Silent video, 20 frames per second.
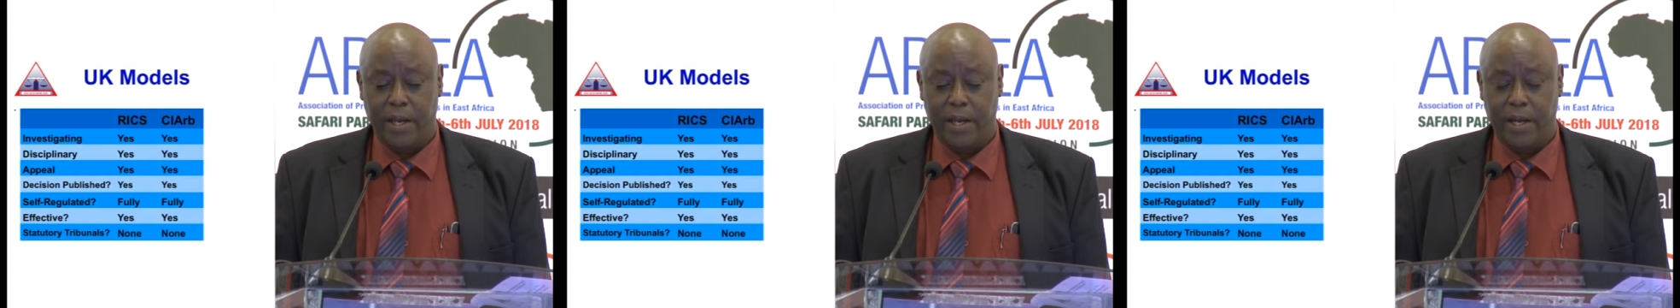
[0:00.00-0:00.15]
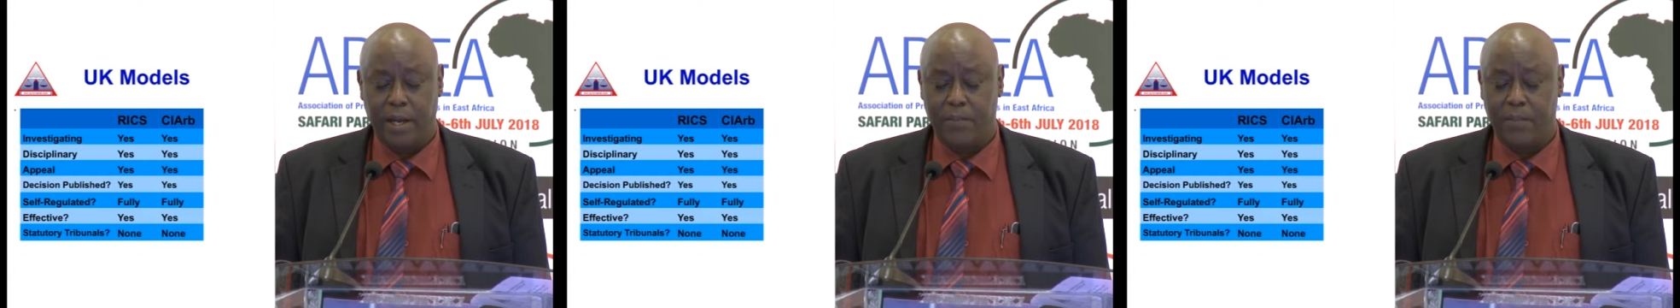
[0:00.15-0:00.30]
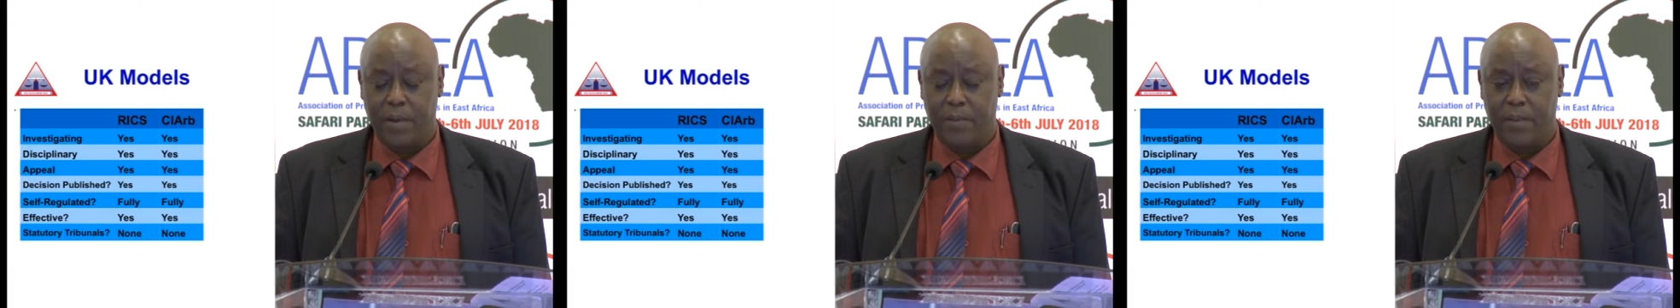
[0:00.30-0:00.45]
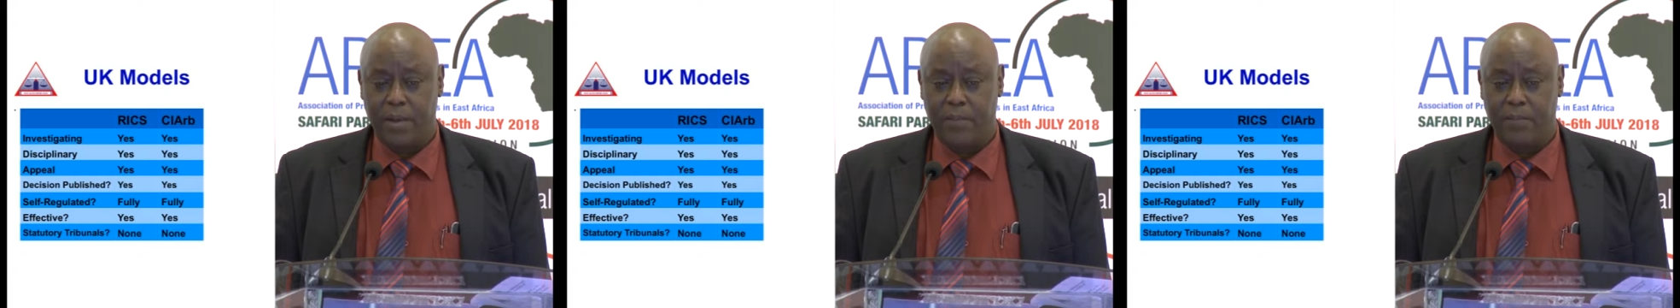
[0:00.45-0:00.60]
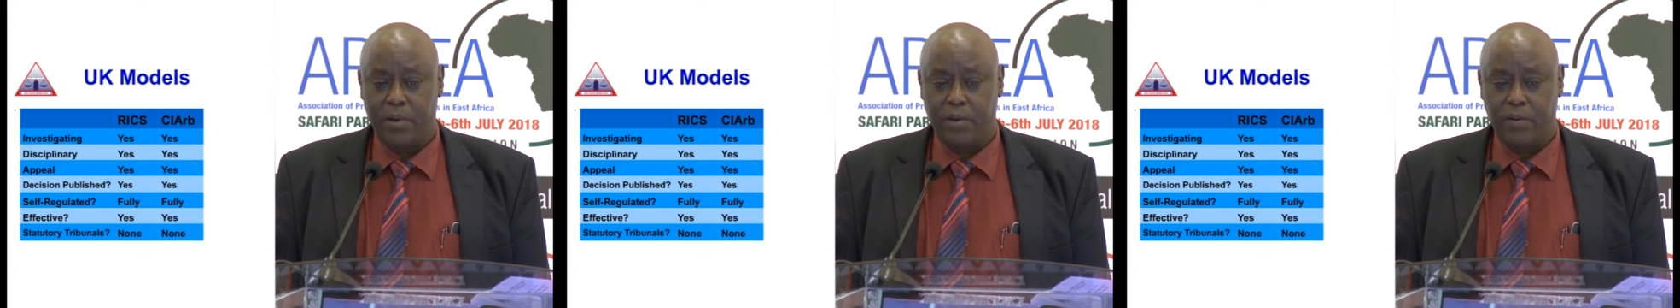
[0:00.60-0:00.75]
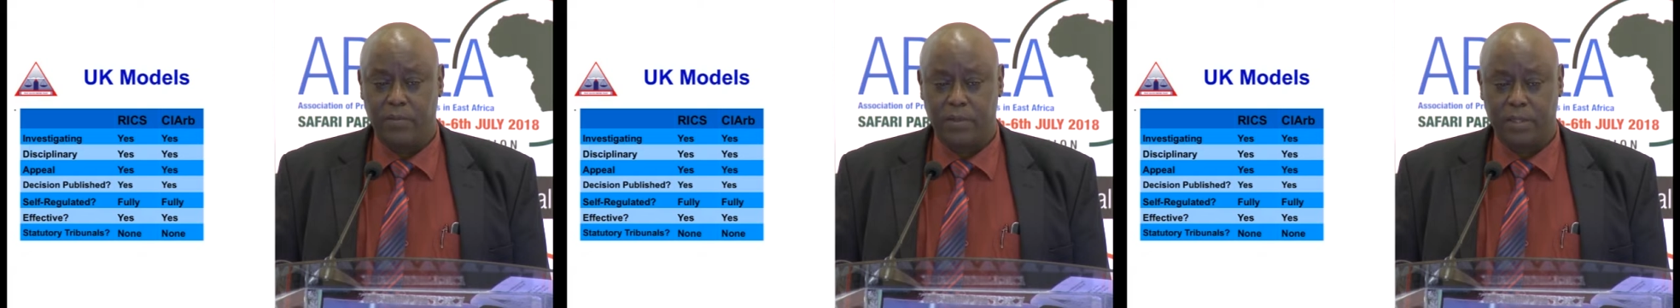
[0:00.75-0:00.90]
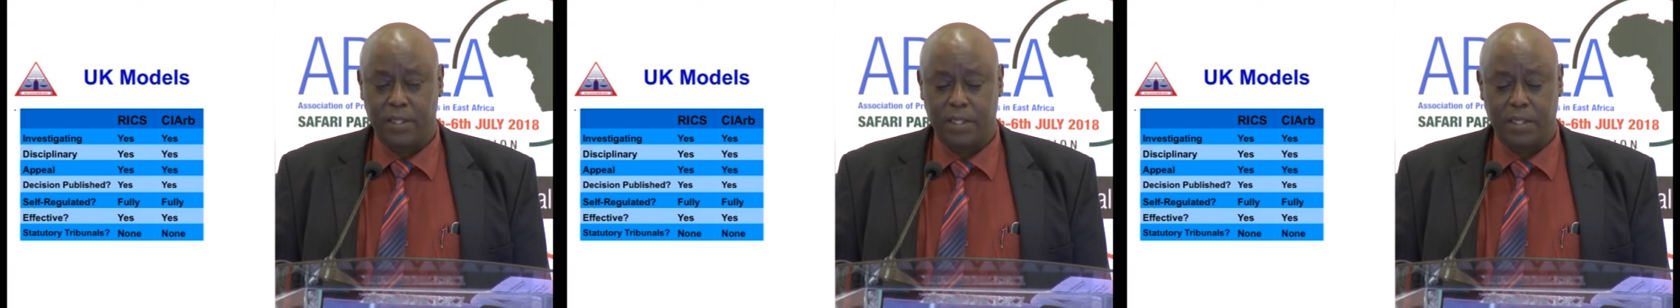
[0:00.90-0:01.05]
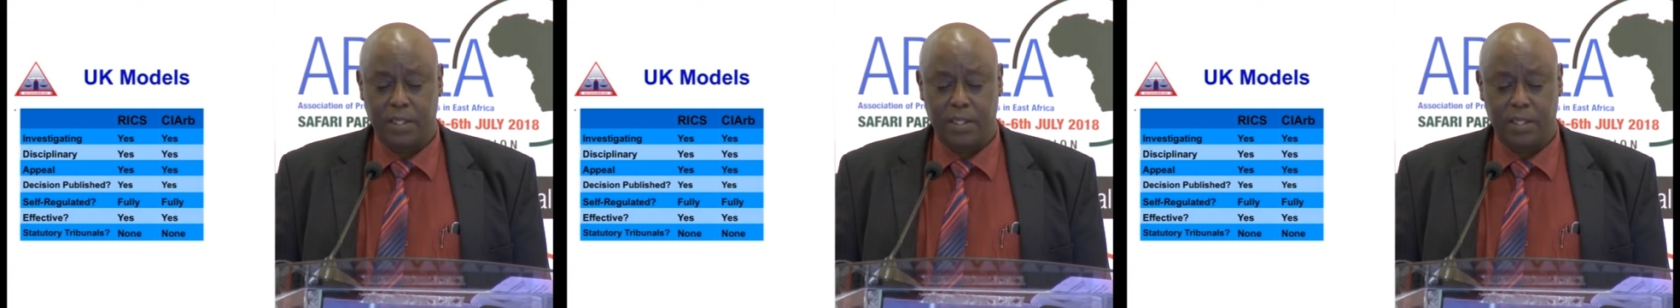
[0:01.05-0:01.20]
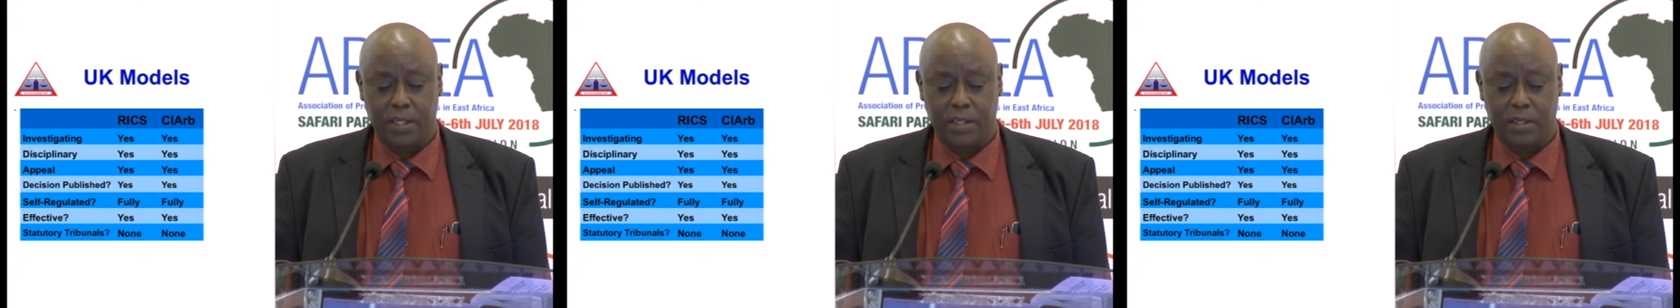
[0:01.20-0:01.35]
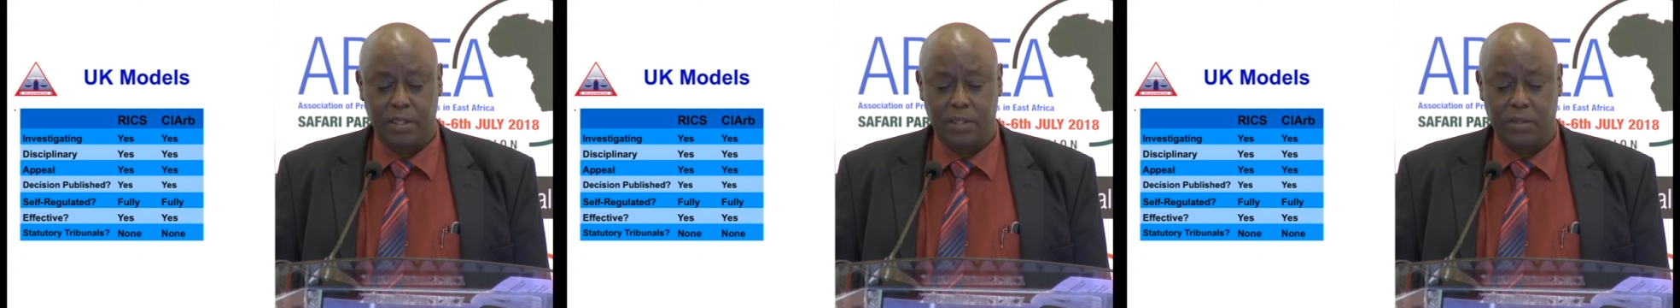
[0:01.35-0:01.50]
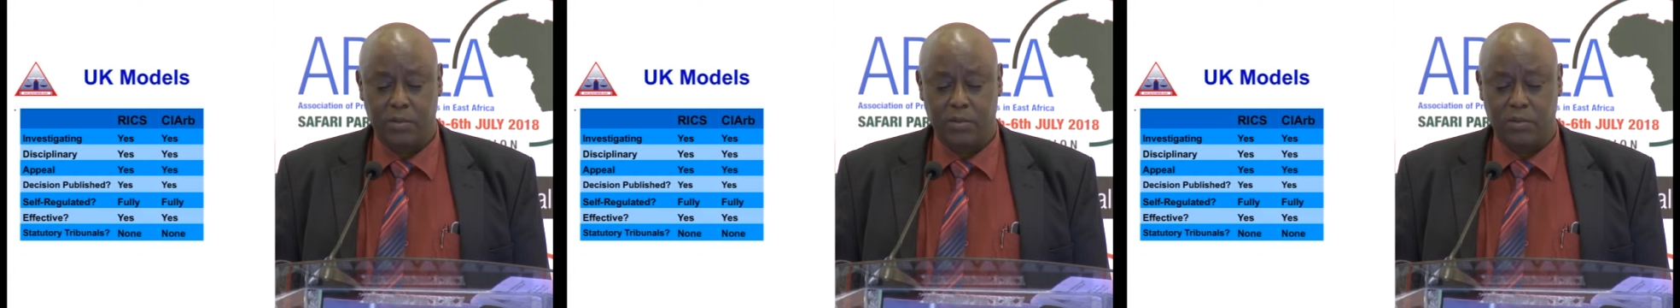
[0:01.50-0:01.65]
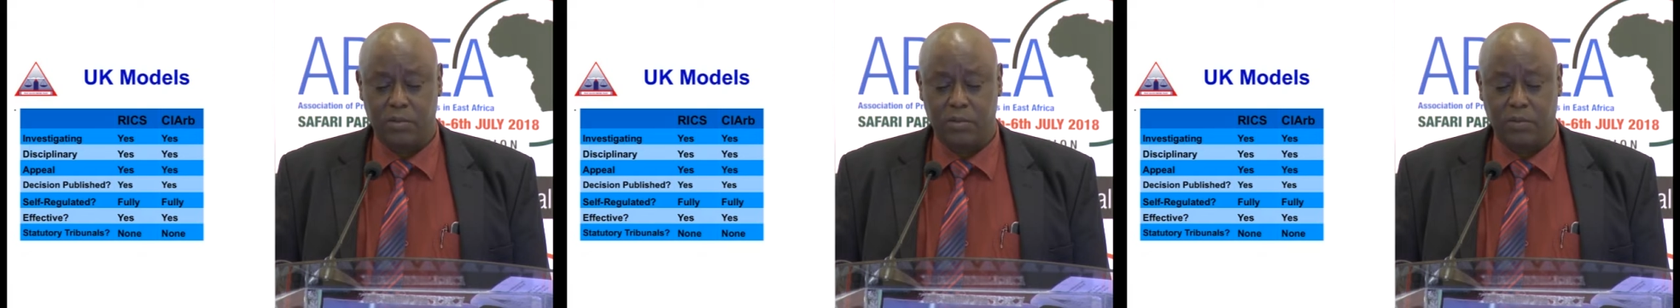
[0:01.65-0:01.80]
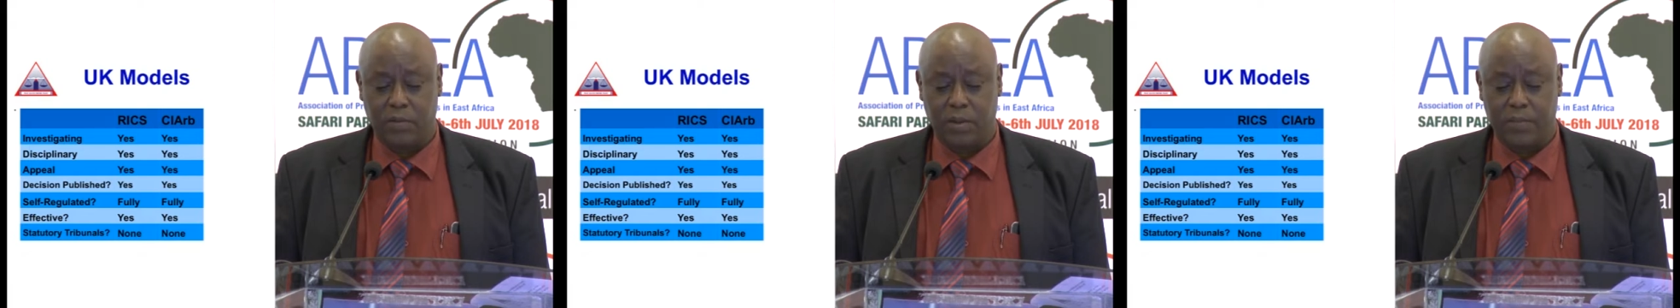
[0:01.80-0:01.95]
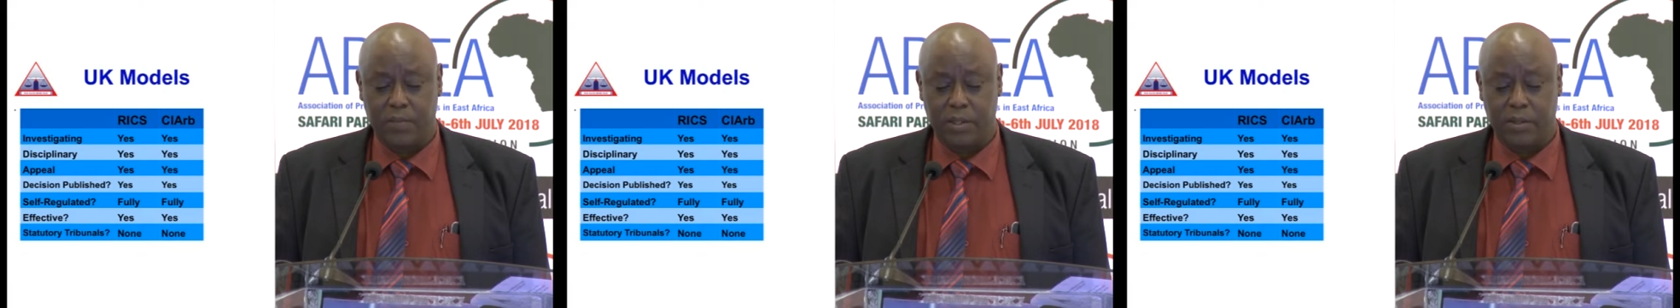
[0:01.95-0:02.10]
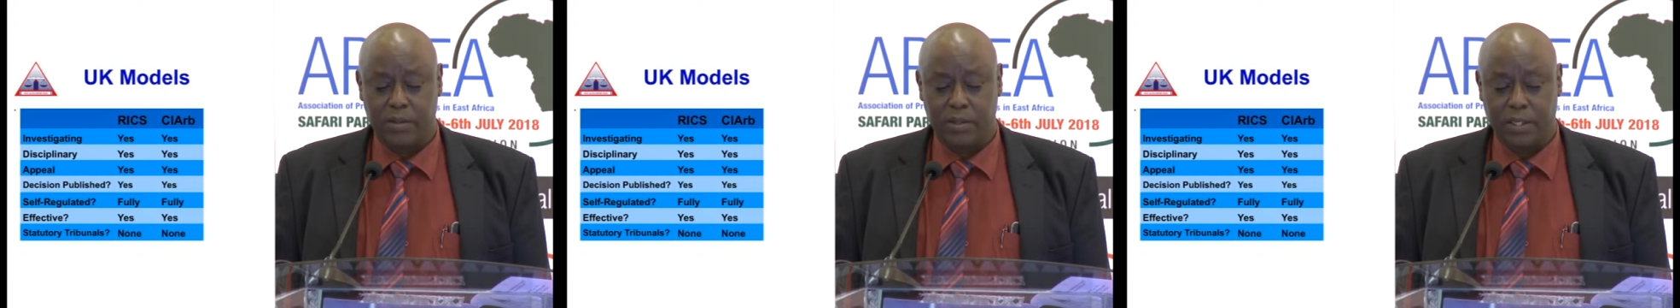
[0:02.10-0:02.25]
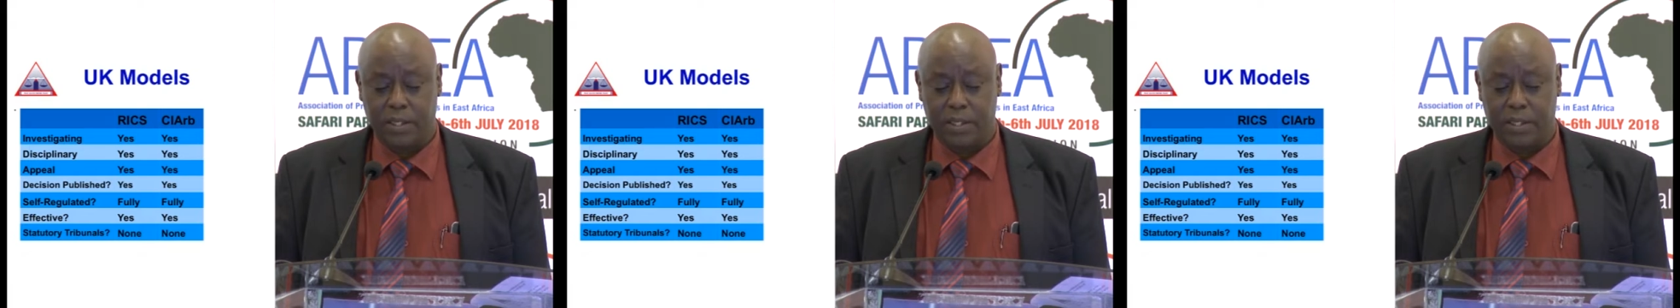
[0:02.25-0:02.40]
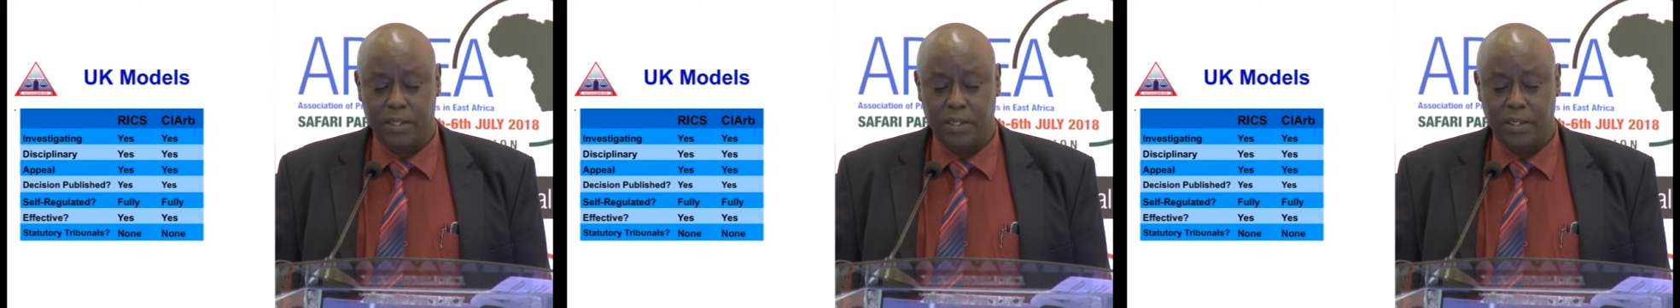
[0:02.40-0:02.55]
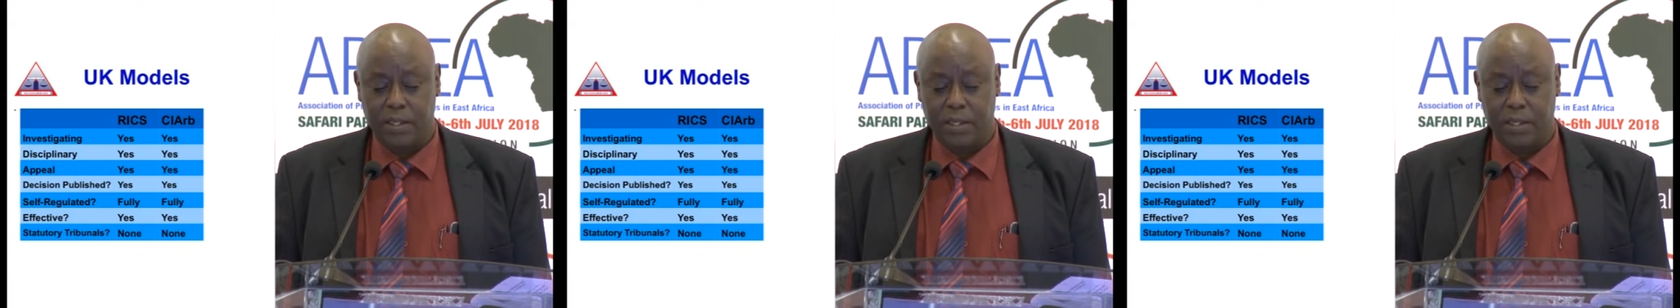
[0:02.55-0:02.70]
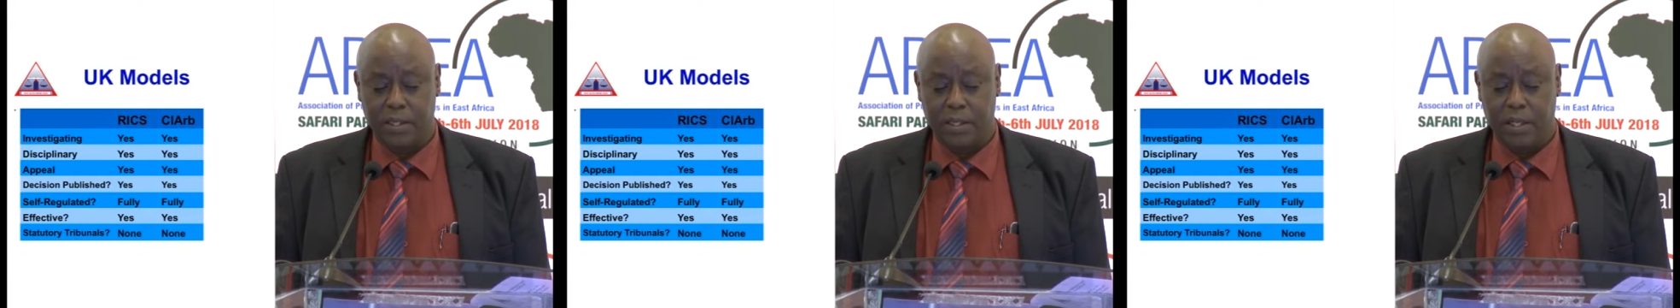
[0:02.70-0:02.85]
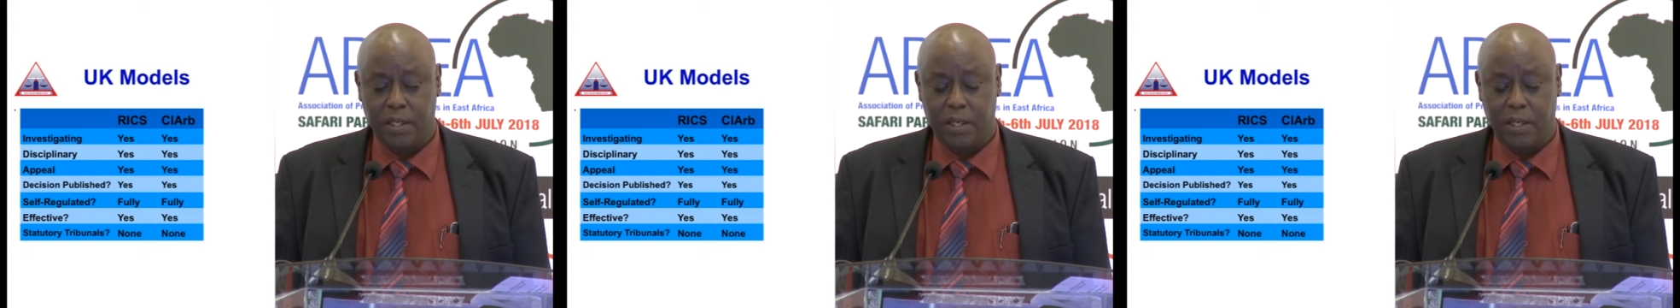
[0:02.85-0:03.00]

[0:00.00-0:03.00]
and I'm a member of Chartered Institute of Arbitrators.